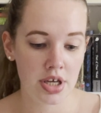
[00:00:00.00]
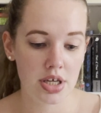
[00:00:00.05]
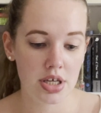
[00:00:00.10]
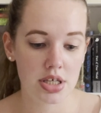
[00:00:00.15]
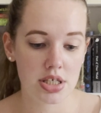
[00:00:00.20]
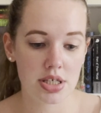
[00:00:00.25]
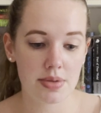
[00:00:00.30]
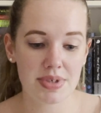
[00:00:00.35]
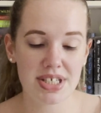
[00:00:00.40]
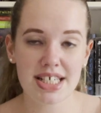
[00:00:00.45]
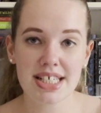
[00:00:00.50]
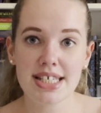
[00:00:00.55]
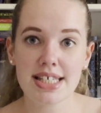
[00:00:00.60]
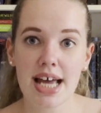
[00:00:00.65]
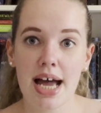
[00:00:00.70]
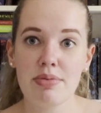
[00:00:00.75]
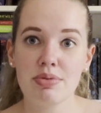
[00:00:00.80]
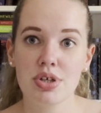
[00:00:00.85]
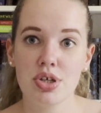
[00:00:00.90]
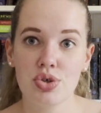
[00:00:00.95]
So it does
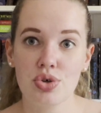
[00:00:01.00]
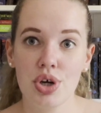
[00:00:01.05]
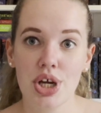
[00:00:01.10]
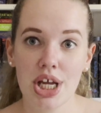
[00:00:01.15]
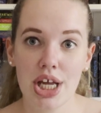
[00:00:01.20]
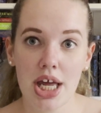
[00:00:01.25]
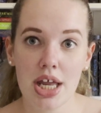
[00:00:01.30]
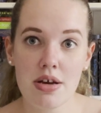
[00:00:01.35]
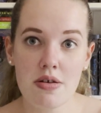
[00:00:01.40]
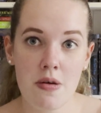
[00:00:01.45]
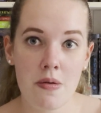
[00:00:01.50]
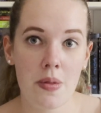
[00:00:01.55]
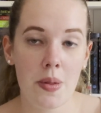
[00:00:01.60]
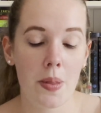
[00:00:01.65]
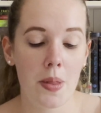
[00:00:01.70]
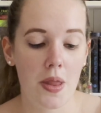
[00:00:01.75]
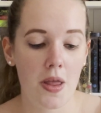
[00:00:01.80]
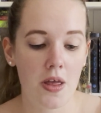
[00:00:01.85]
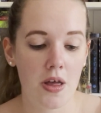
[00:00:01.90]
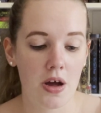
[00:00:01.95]
sound intriguing.
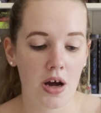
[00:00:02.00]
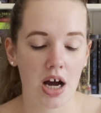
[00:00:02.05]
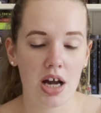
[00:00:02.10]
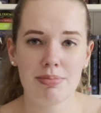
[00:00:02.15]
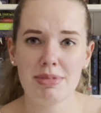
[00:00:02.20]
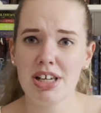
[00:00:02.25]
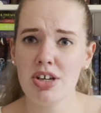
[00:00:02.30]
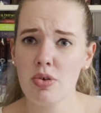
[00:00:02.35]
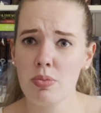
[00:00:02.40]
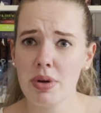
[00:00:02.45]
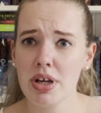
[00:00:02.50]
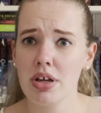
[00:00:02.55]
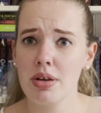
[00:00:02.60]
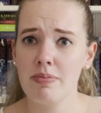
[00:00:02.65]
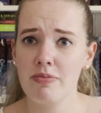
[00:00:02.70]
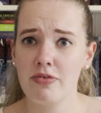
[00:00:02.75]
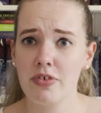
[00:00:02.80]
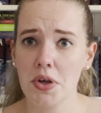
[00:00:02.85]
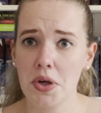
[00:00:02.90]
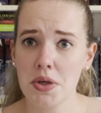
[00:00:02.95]
I'm a little bit
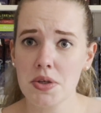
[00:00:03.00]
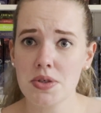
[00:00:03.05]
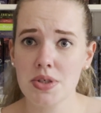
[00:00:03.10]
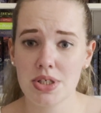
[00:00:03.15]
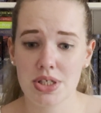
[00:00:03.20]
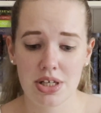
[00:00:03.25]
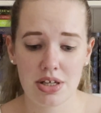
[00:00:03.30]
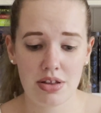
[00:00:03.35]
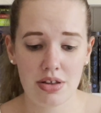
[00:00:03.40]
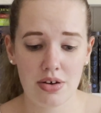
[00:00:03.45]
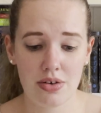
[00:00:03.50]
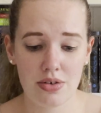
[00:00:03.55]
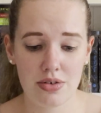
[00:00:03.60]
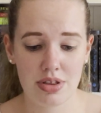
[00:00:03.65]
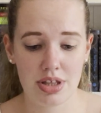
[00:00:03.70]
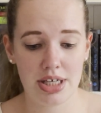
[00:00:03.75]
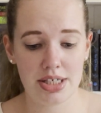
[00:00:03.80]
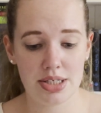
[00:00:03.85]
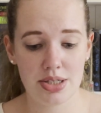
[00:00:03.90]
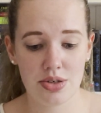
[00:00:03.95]
confused though.
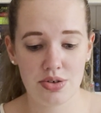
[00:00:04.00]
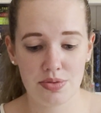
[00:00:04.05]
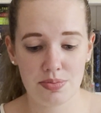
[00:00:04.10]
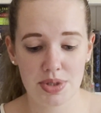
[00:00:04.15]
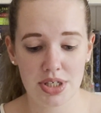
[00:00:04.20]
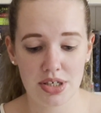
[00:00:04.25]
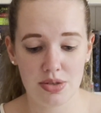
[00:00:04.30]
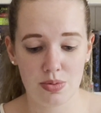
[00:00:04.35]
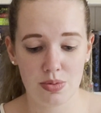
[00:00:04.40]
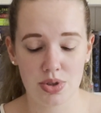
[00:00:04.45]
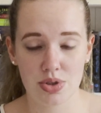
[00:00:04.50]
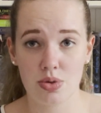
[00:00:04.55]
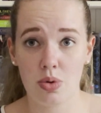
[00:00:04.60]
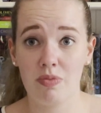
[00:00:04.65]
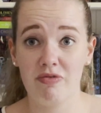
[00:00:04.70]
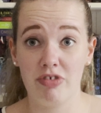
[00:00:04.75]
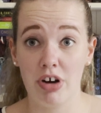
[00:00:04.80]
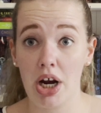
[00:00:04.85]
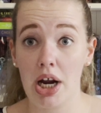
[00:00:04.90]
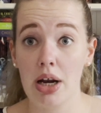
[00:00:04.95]
That synopsis was
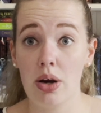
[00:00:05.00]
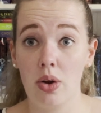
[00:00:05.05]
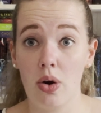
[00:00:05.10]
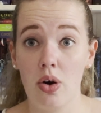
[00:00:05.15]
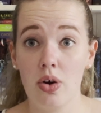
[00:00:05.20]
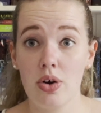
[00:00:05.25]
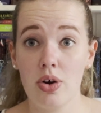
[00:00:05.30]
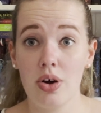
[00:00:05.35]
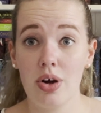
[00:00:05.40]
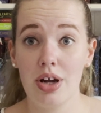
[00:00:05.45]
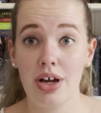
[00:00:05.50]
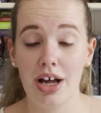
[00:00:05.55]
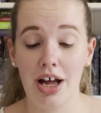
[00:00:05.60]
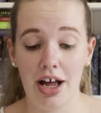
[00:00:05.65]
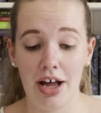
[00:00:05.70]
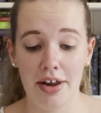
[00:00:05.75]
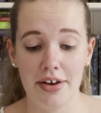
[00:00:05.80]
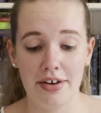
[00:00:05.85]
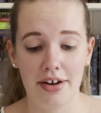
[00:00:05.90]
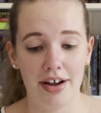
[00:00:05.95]
very long,
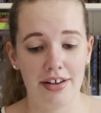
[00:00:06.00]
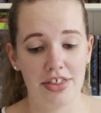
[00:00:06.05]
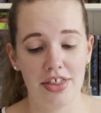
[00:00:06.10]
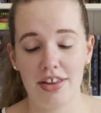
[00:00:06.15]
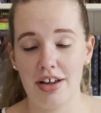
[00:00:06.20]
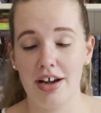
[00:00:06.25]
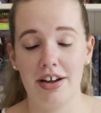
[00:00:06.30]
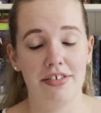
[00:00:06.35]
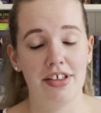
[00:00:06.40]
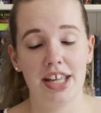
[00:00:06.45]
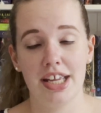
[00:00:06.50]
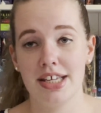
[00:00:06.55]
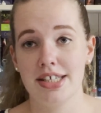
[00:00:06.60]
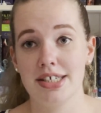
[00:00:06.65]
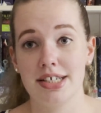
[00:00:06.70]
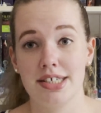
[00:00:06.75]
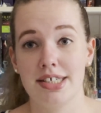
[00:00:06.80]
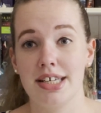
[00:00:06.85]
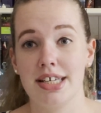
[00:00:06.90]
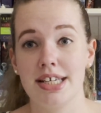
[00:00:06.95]
and I think it's
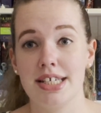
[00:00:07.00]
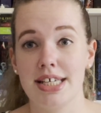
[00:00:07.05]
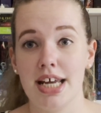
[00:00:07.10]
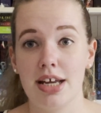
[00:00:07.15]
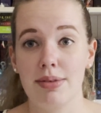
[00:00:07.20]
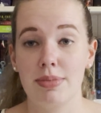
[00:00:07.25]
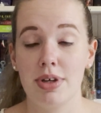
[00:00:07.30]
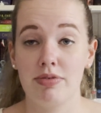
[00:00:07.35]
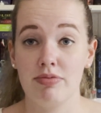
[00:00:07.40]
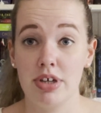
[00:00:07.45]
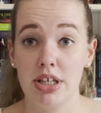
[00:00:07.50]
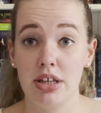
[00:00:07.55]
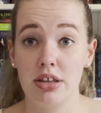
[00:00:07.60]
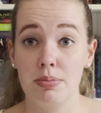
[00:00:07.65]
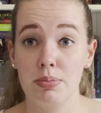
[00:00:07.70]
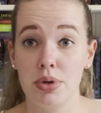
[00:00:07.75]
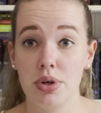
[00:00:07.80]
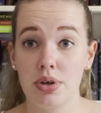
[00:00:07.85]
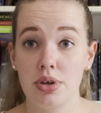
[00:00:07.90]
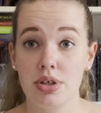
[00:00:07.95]
just going to take me reading the
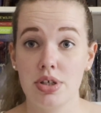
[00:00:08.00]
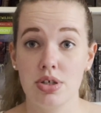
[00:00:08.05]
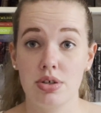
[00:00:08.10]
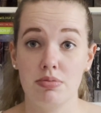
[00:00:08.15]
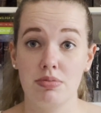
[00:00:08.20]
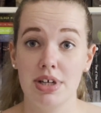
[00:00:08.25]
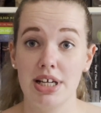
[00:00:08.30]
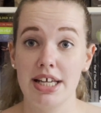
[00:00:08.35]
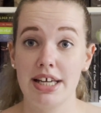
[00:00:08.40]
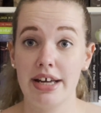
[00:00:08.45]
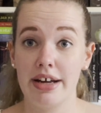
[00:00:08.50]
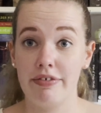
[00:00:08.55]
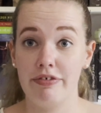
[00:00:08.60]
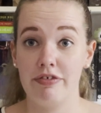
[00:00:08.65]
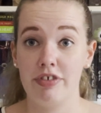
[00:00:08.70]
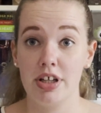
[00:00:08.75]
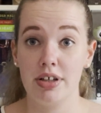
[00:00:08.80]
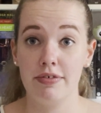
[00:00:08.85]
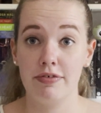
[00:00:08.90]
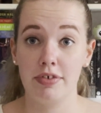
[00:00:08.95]
book to really get a
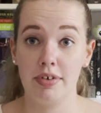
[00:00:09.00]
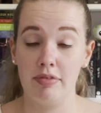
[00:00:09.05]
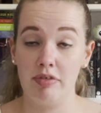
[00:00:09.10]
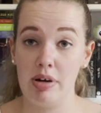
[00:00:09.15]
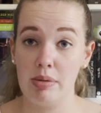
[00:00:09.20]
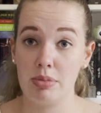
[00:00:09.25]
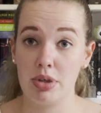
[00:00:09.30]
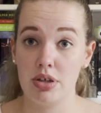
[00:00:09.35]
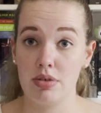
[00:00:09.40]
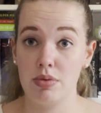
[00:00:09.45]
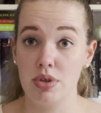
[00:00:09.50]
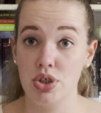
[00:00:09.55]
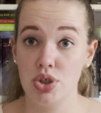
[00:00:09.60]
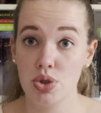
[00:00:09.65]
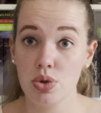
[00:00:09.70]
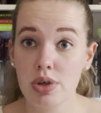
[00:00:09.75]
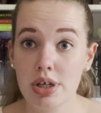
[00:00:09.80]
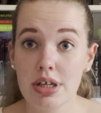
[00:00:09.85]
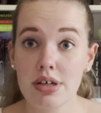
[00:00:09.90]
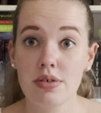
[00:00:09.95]
feel for if I'm going to
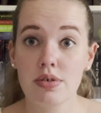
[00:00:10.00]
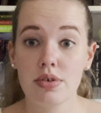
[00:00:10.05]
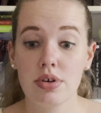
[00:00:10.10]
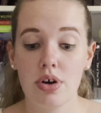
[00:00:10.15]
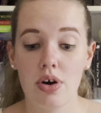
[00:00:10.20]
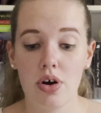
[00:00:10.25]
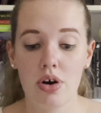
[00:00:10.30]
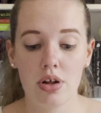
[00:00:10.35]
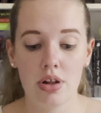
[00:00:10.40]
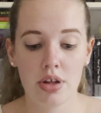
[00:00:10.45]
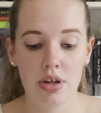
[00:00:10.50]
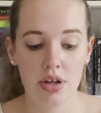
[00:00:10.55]
enjoy it or not.